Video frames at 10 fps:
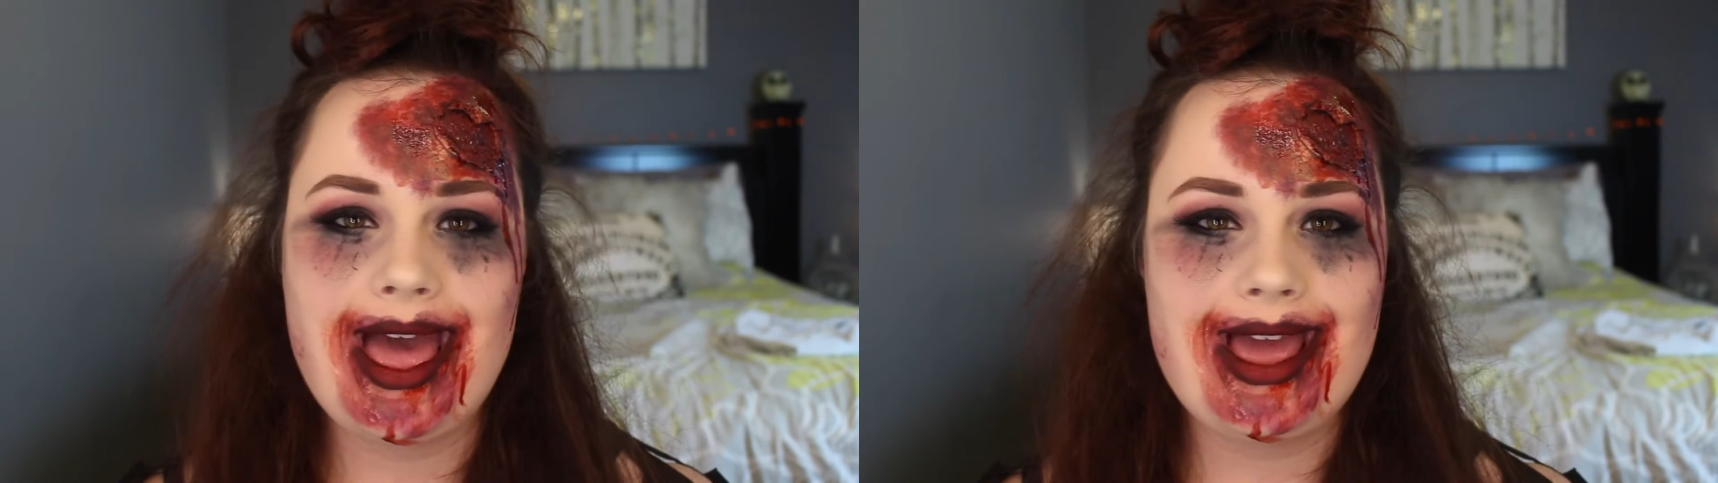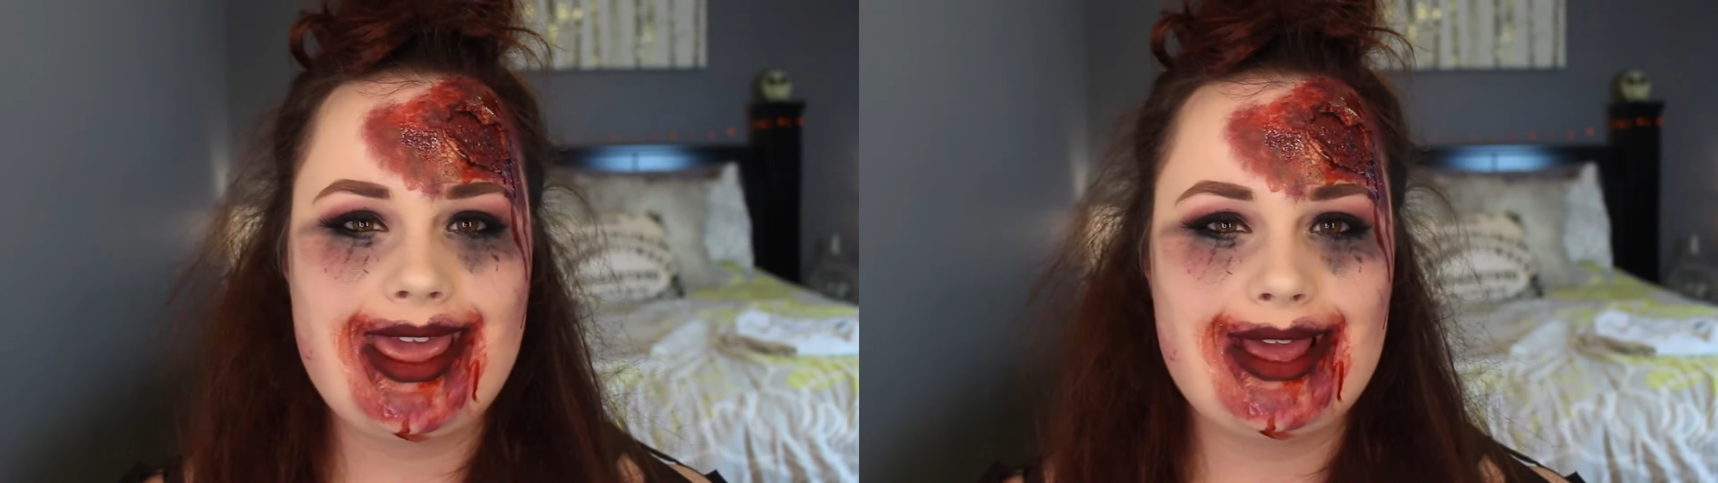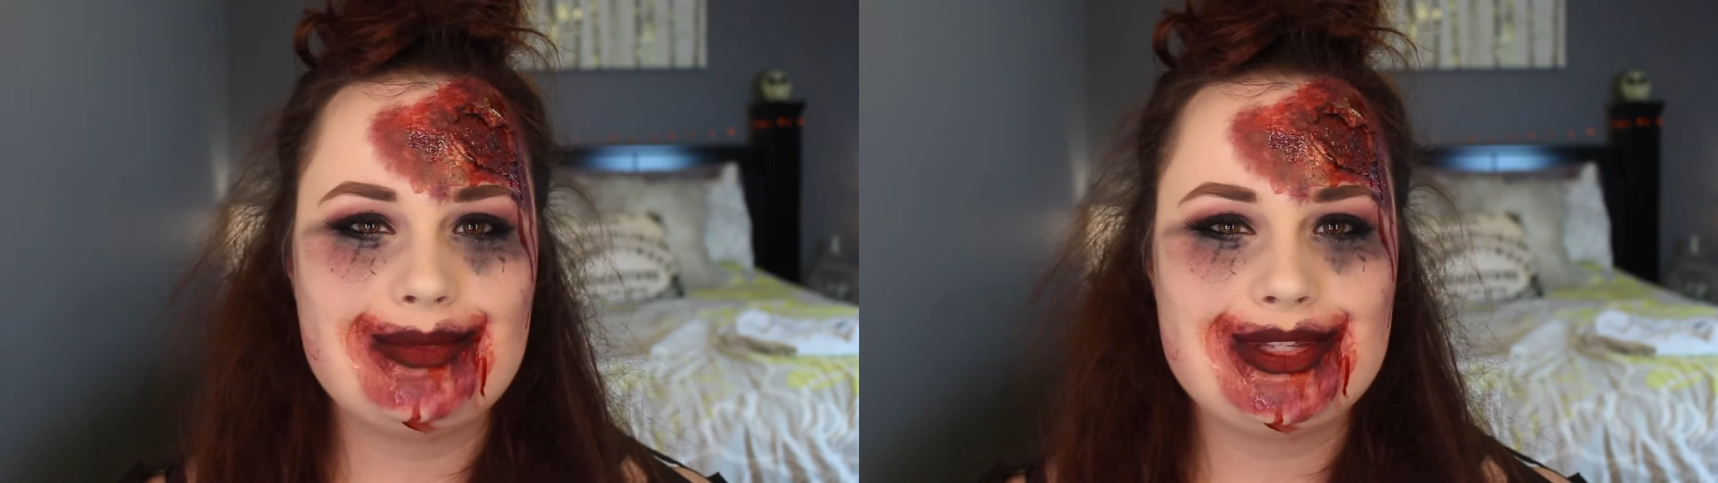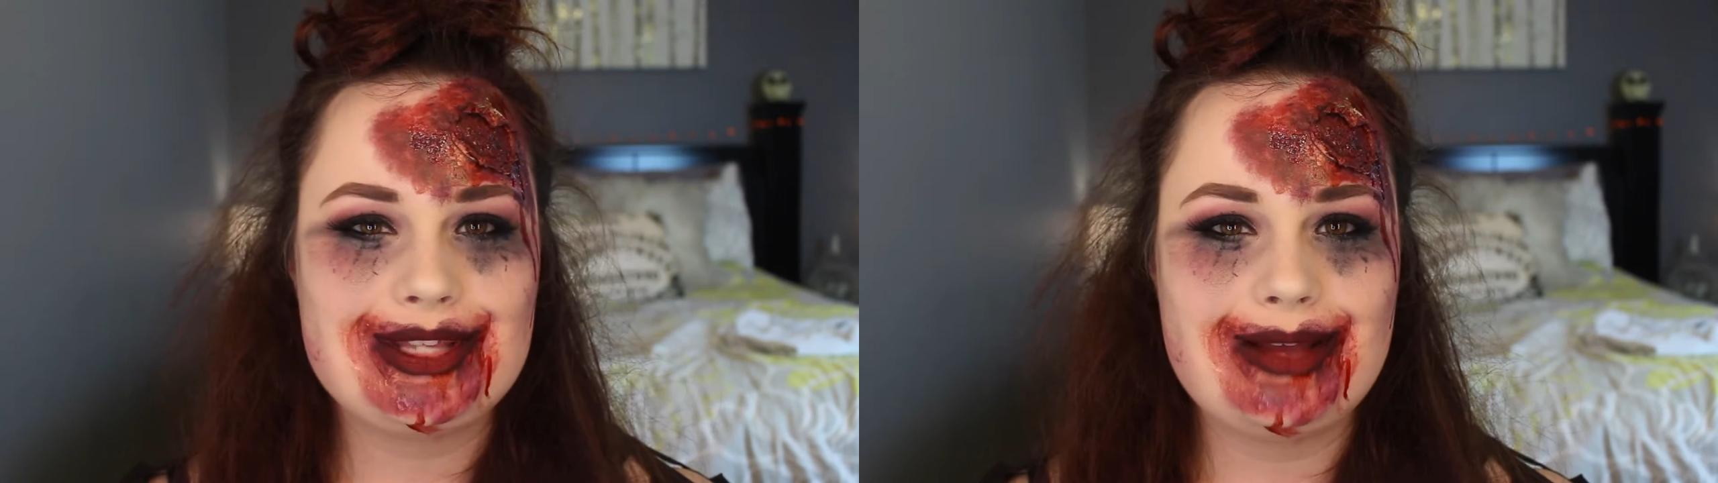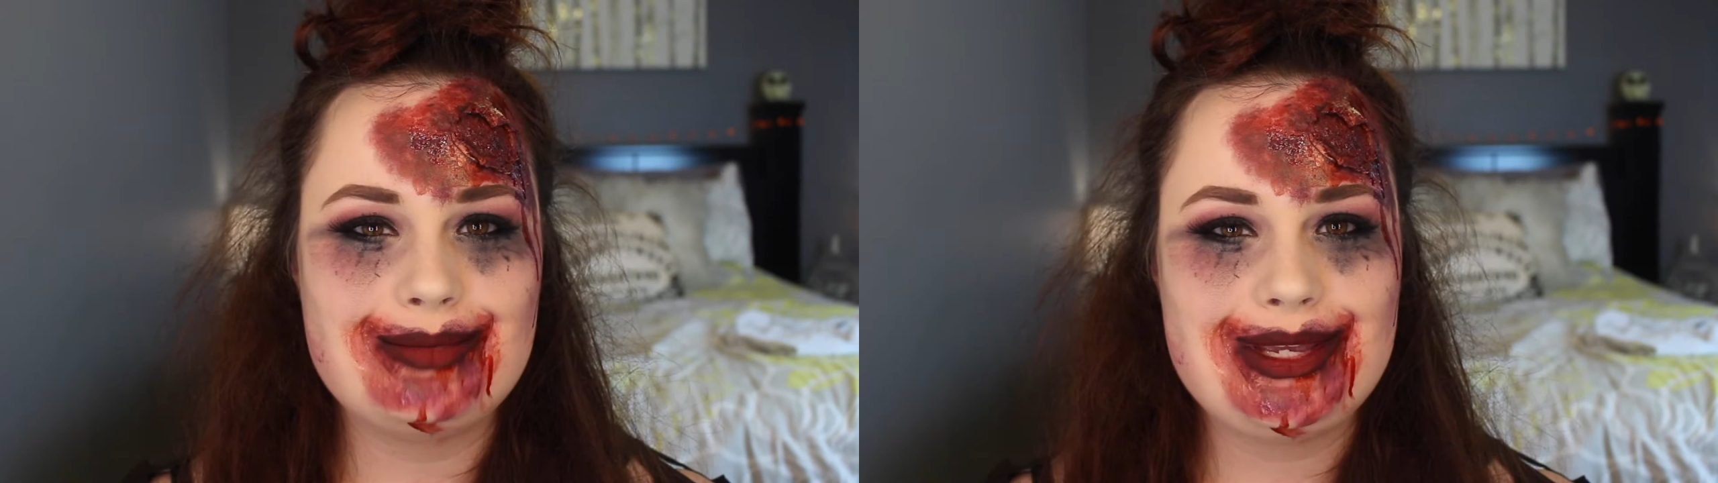I am a
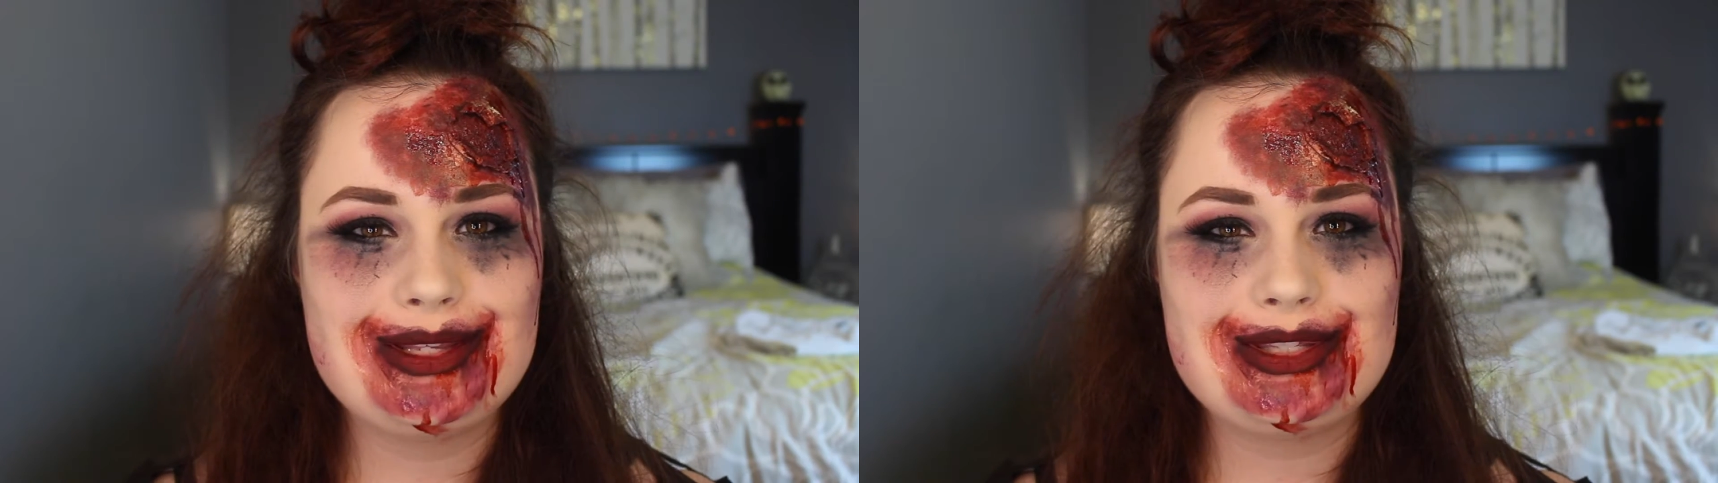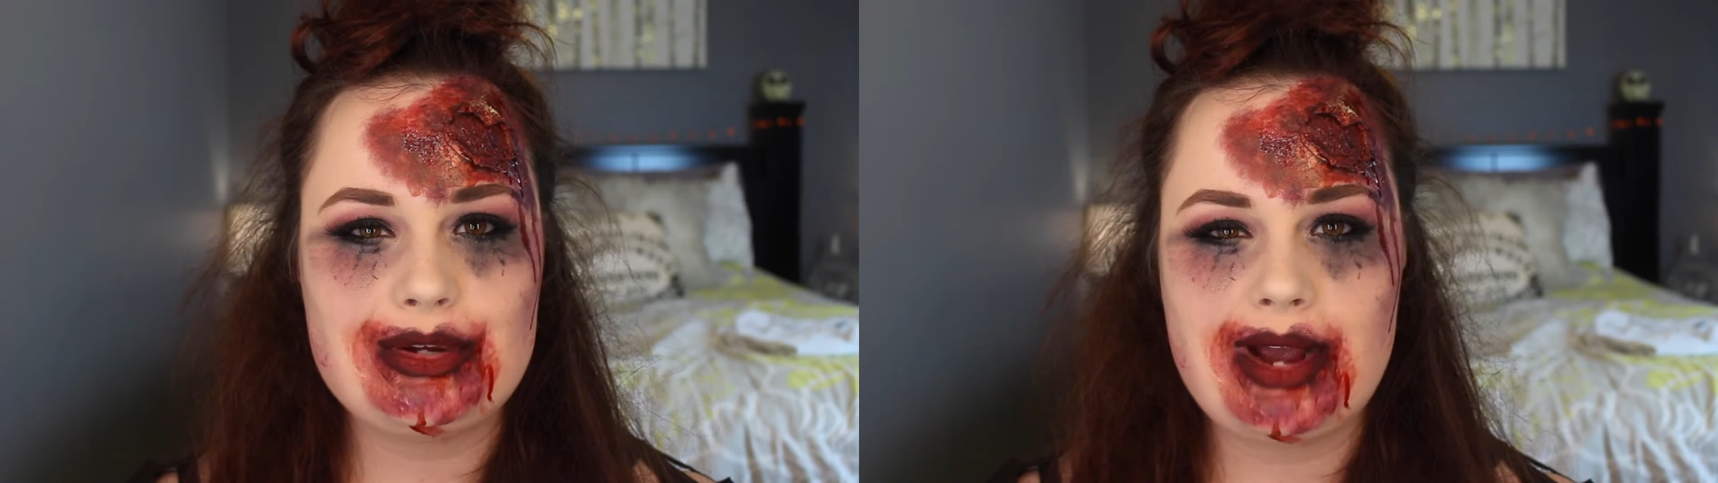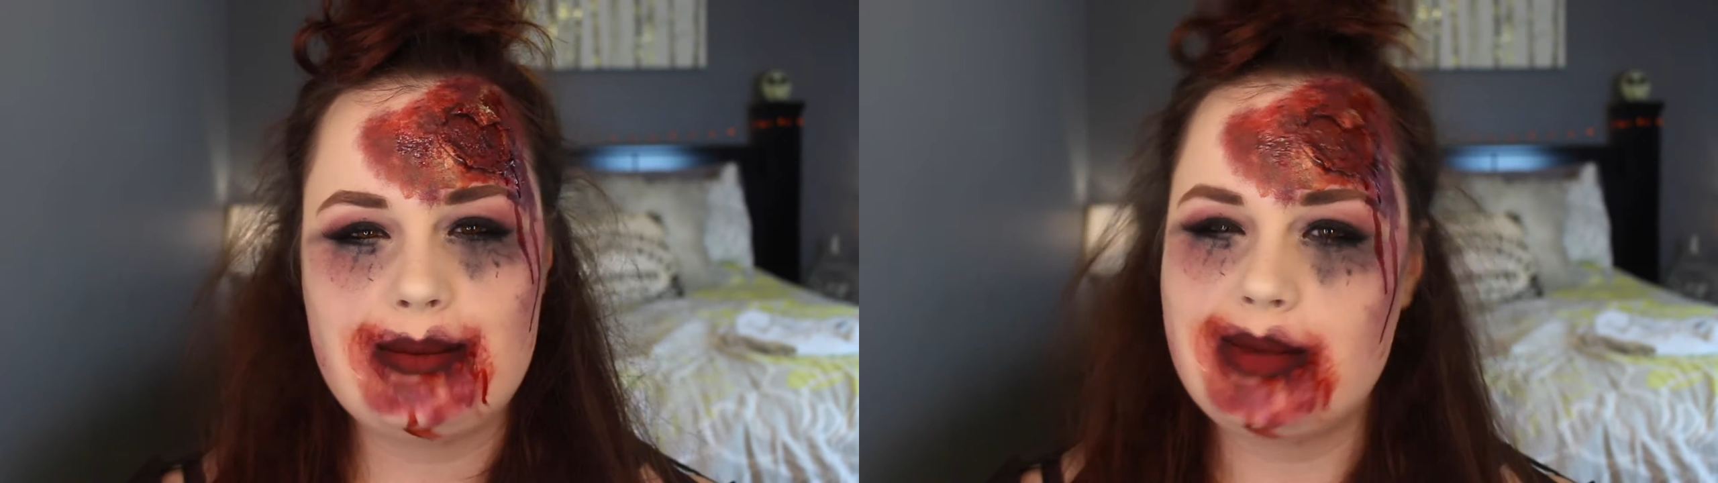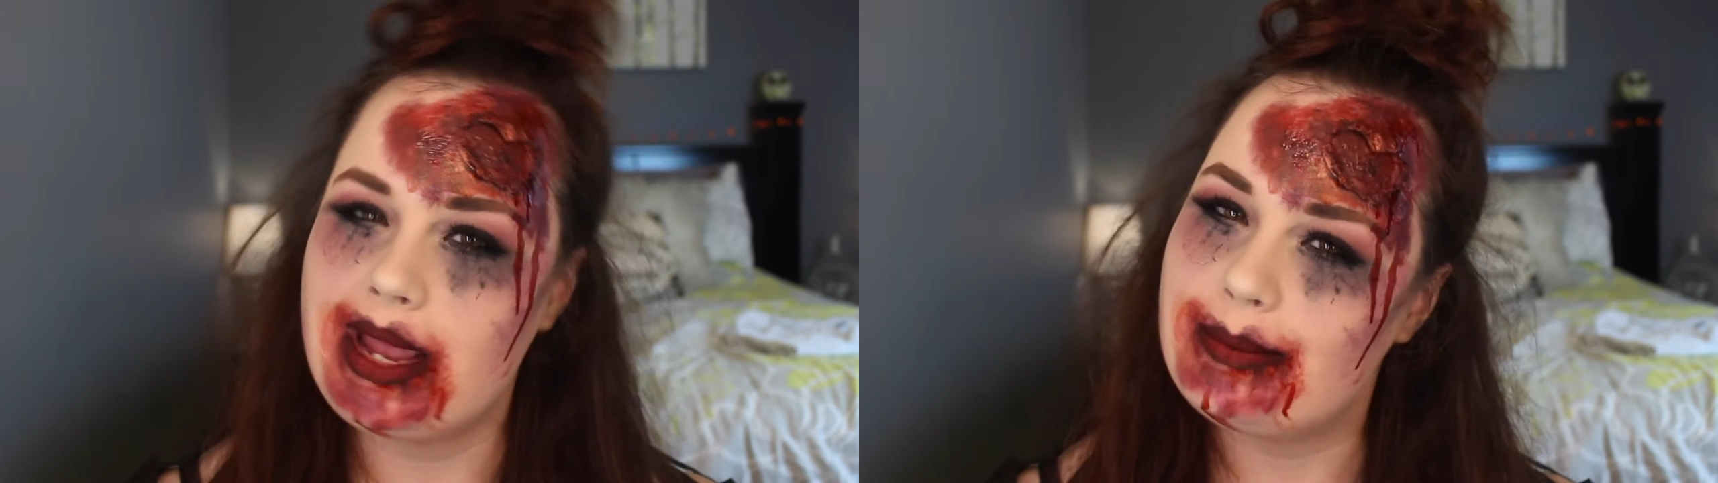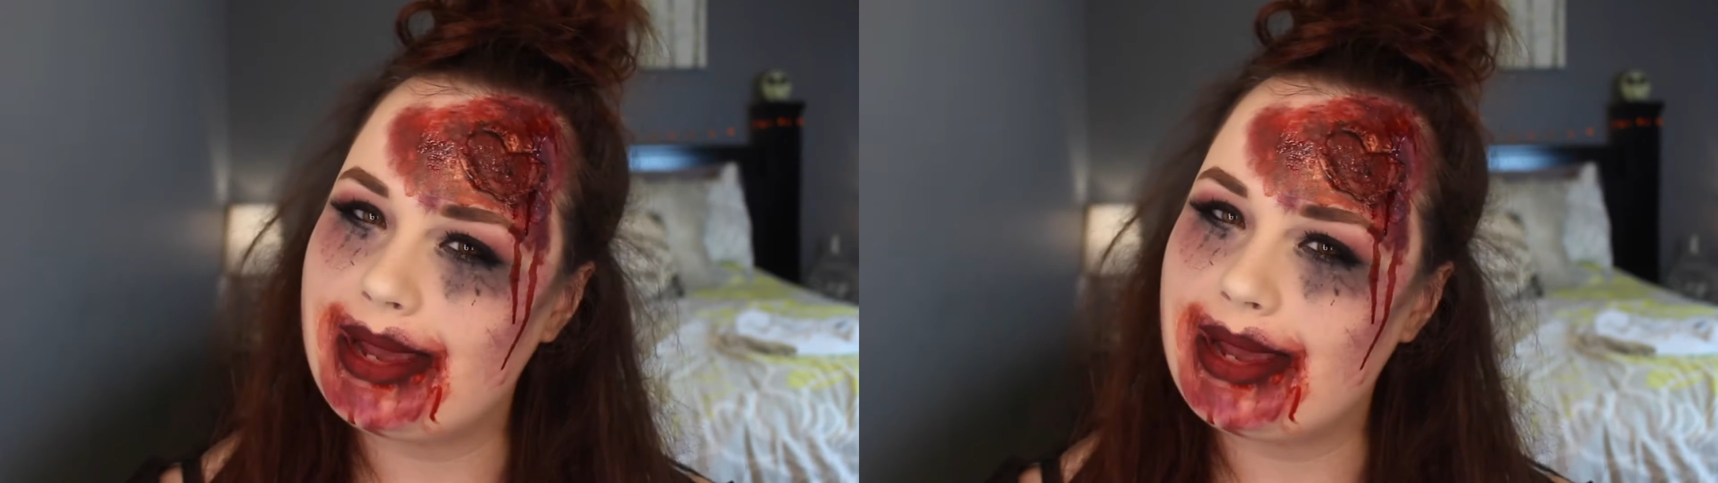zombie, so I might